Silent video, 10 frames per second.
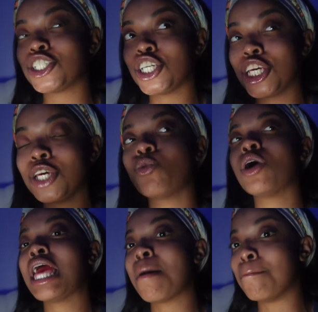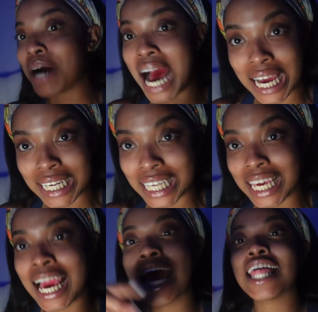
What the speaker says: she will embody